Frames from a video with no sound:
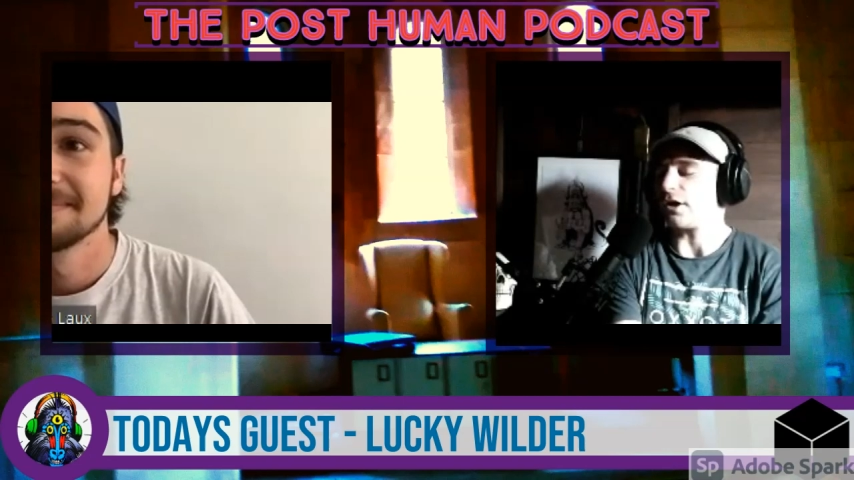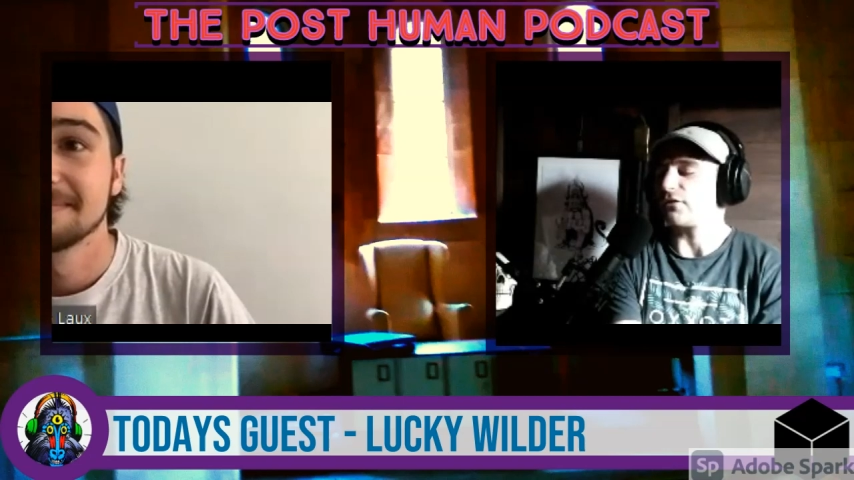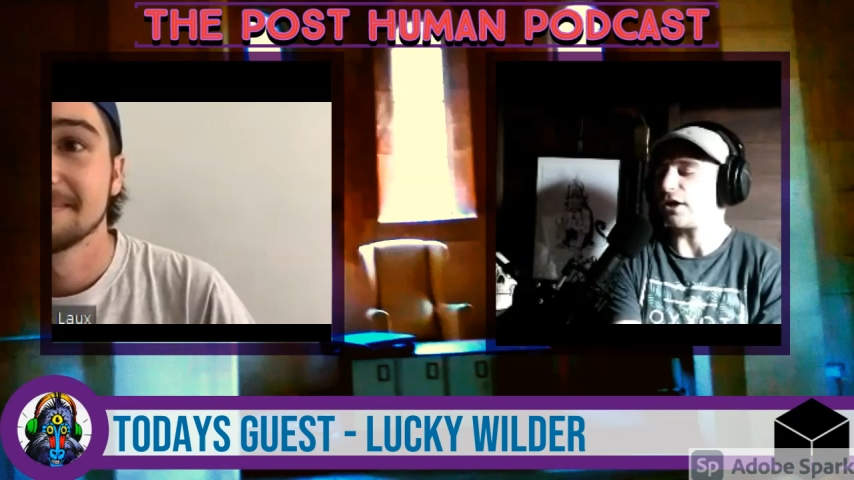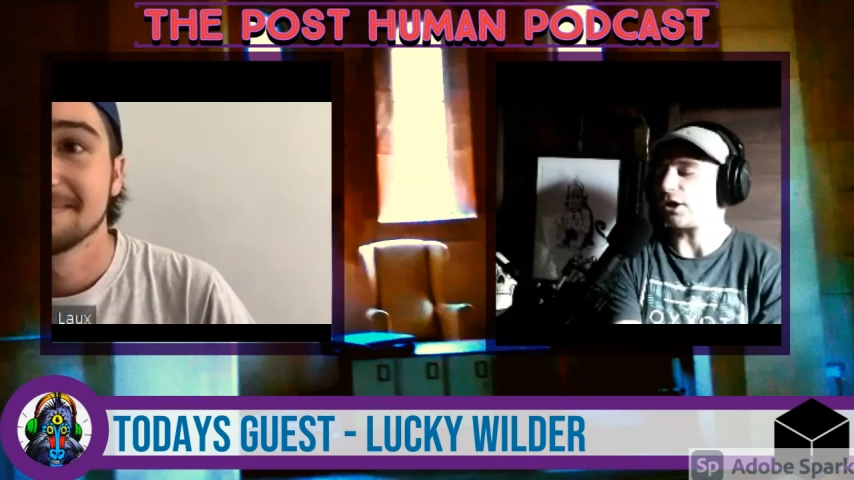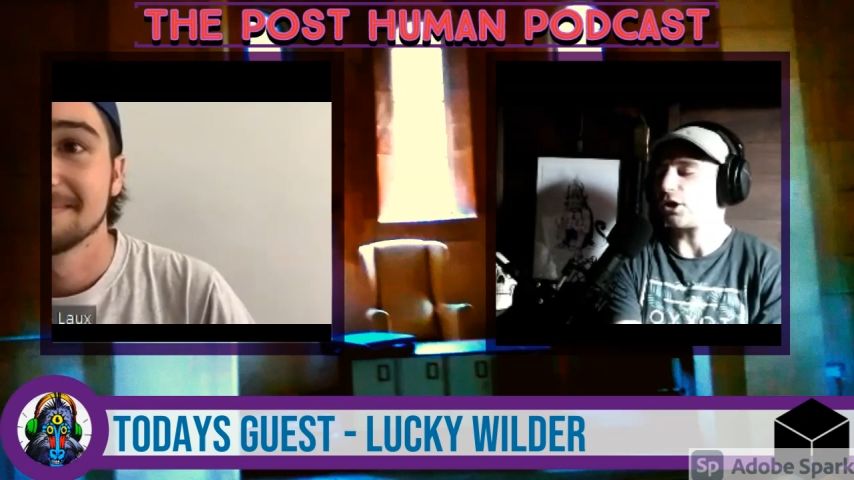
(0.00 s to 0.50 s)
of
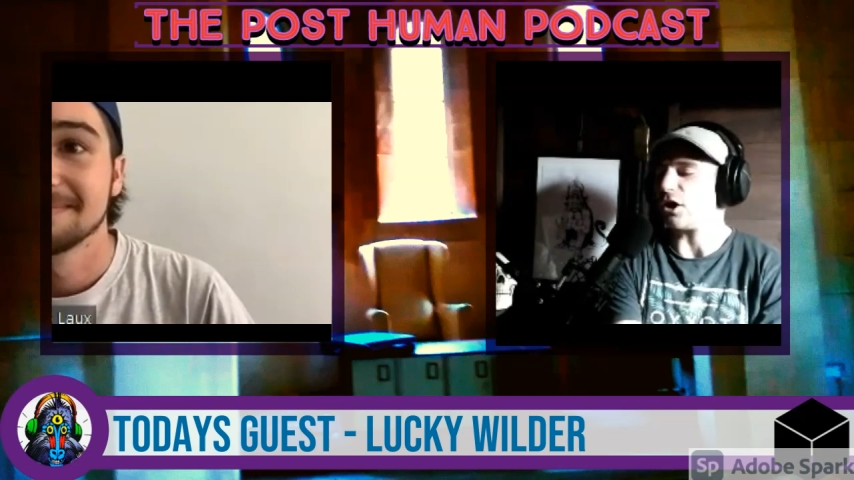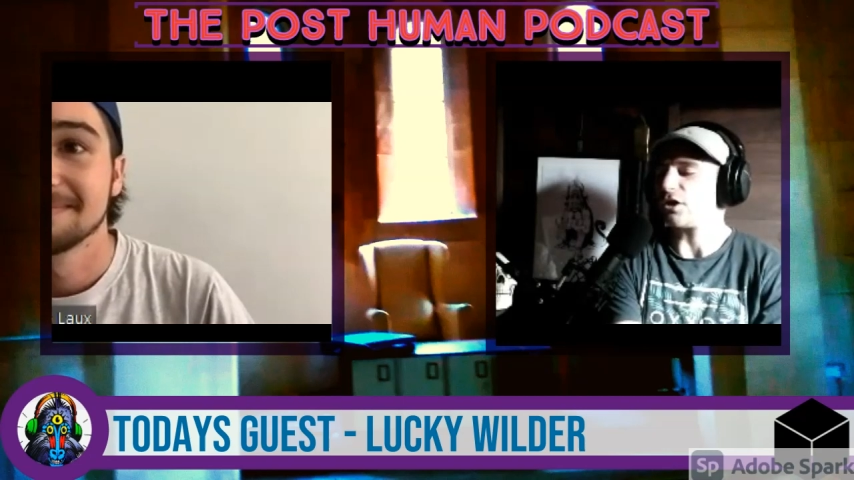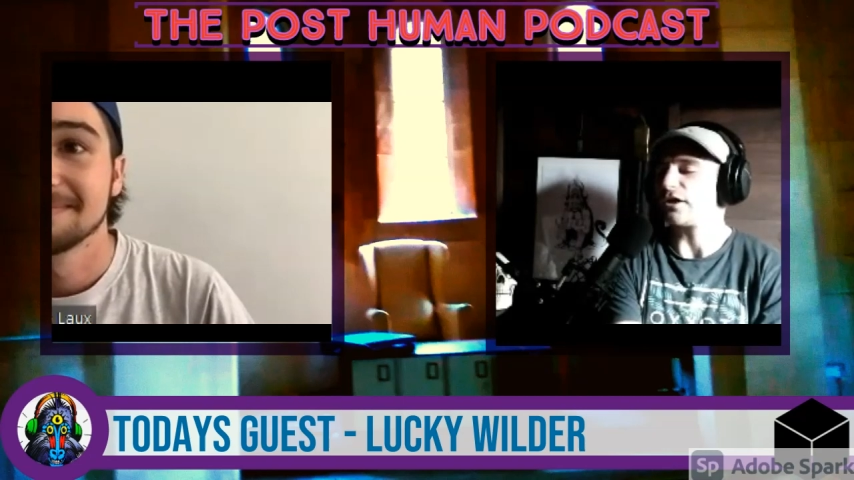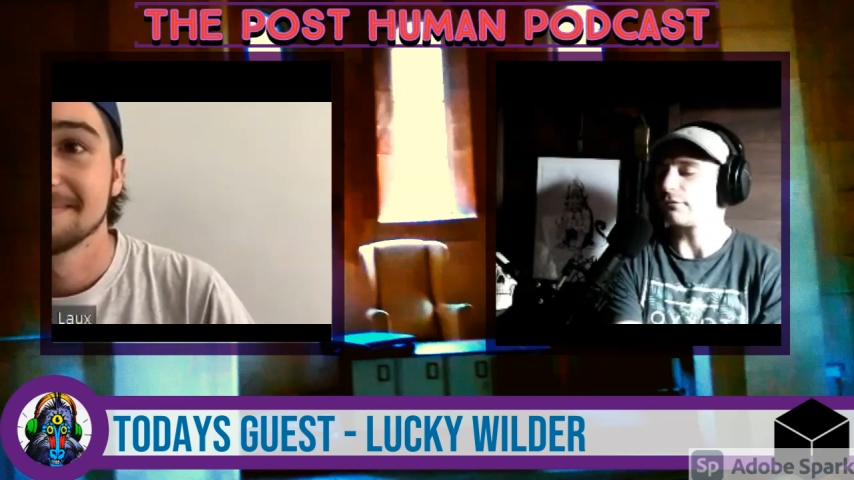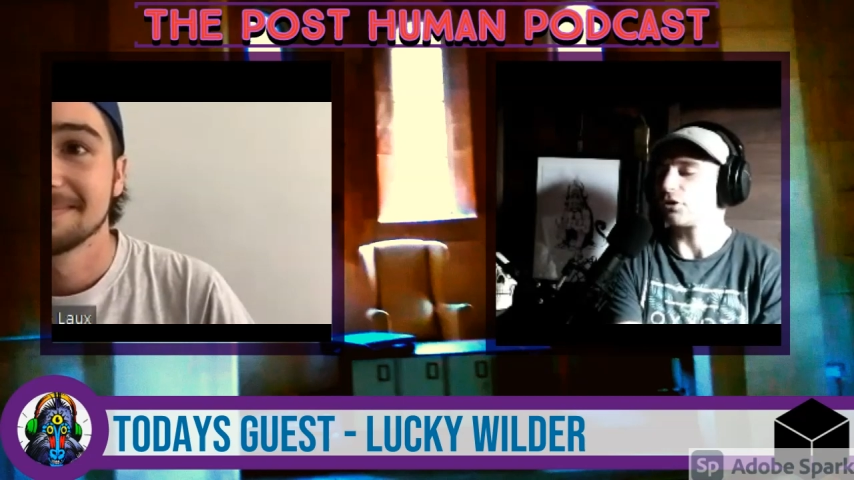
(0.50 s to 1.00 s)
like
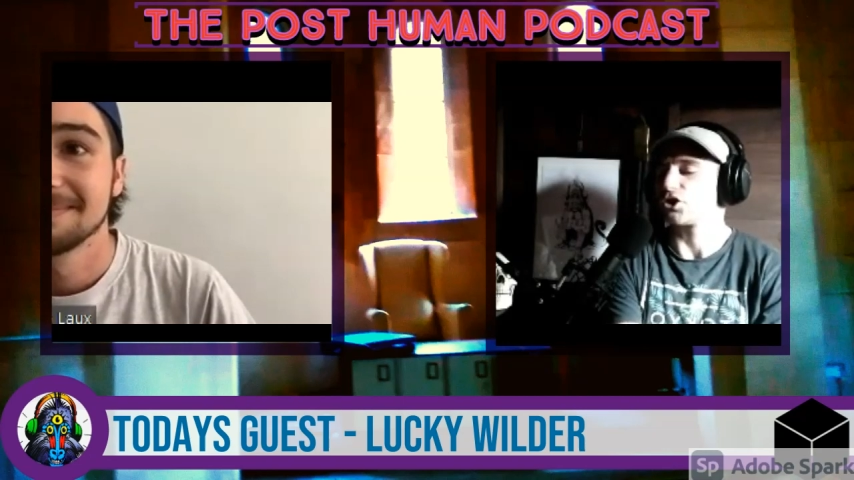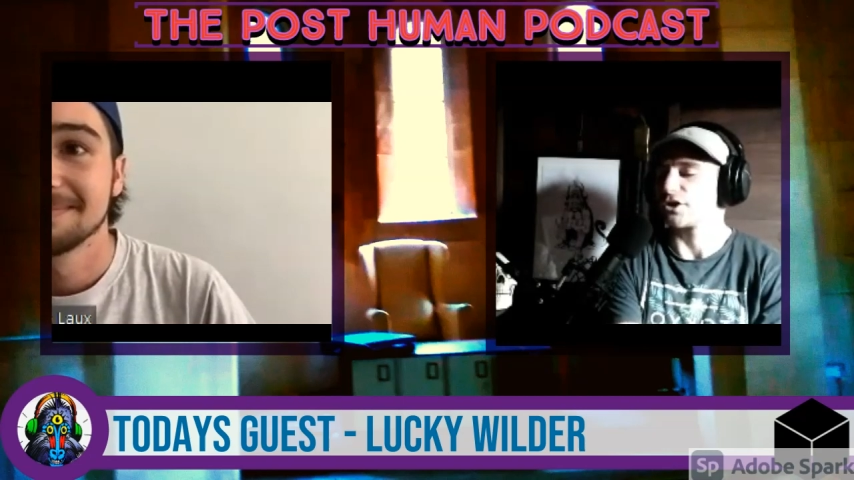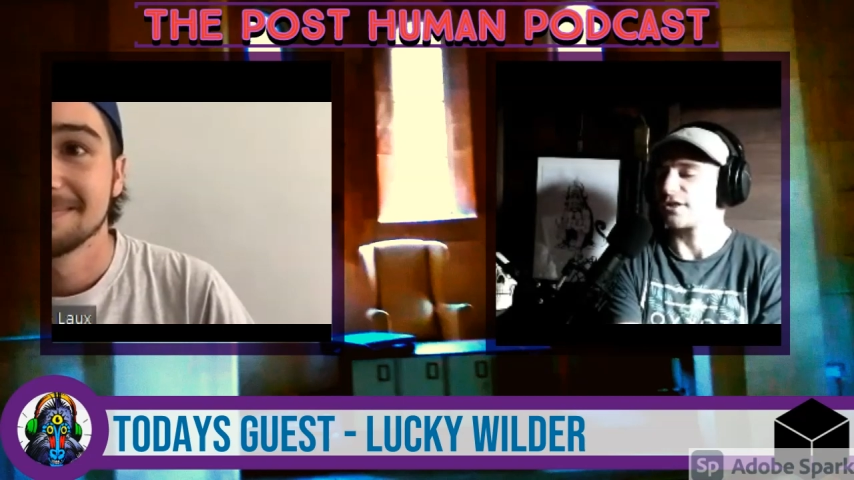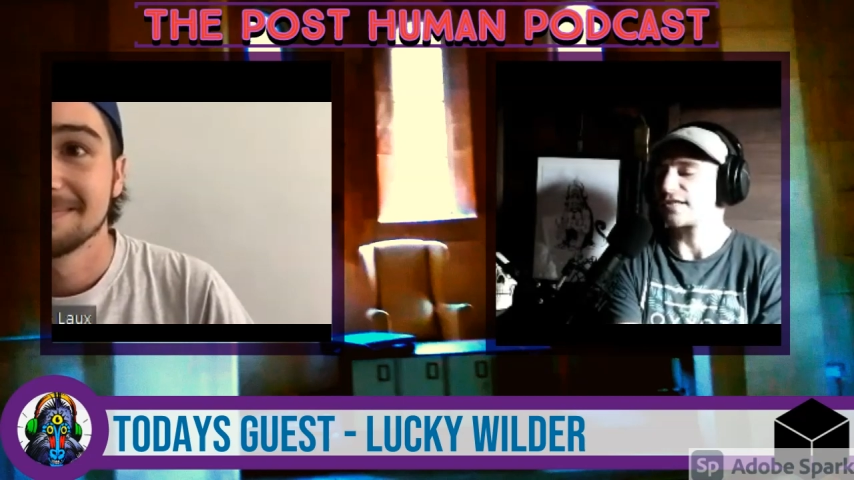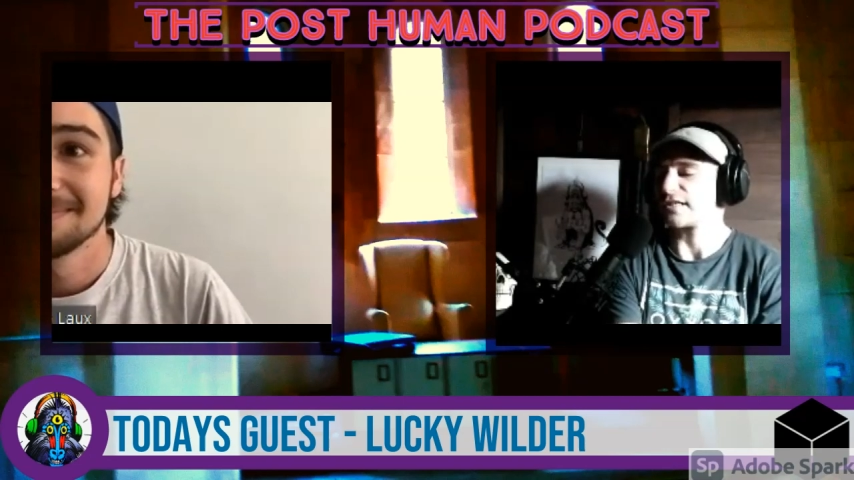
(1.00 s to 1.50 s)
Cockney Russian
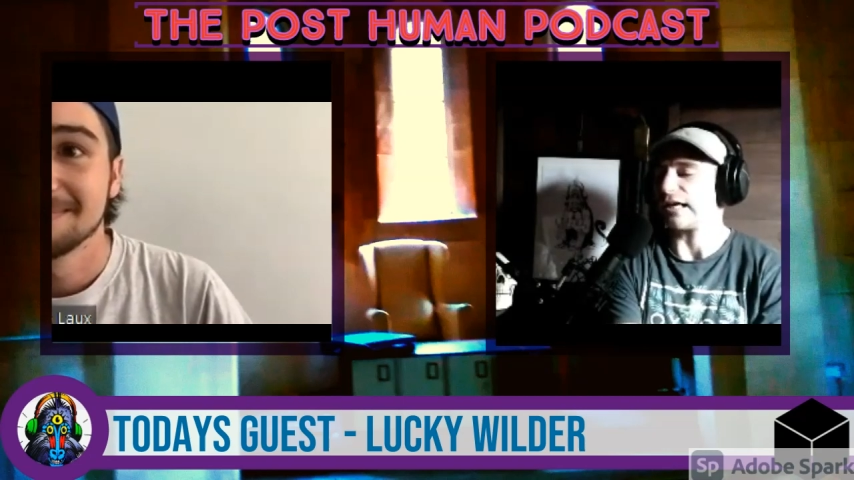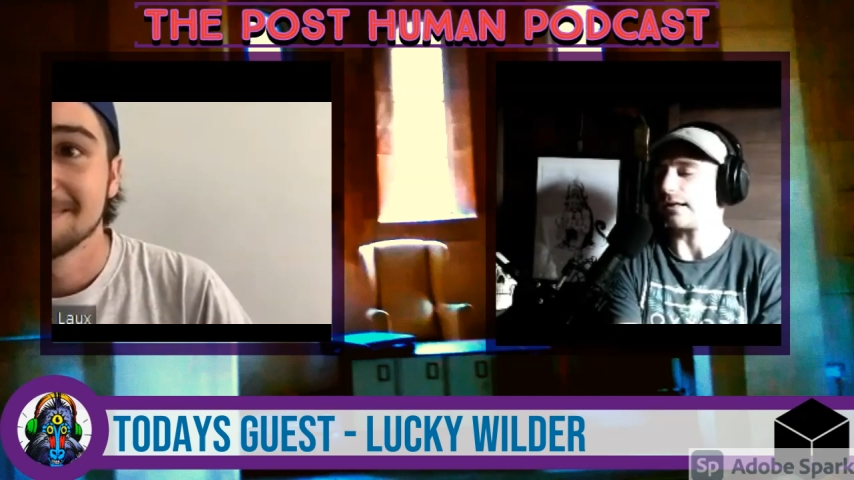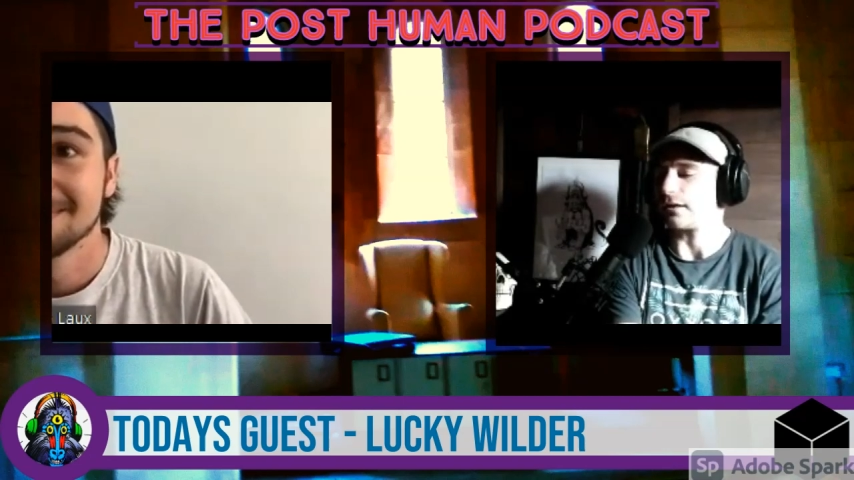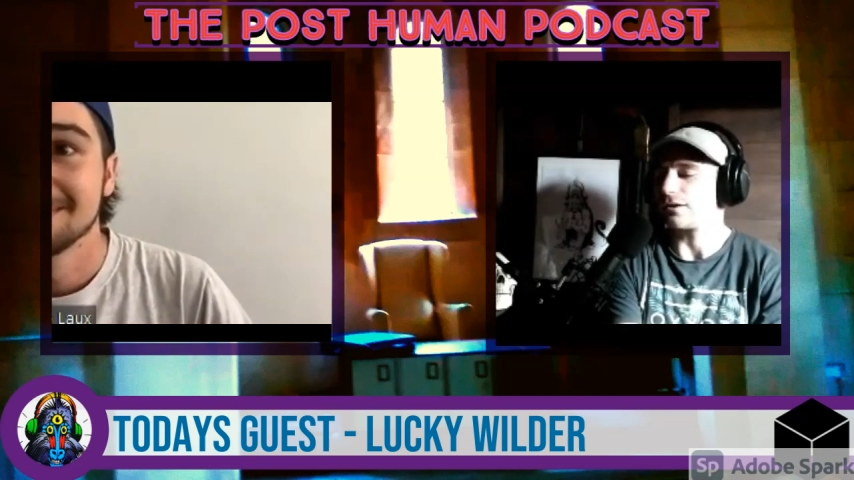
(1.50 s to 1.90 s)
slang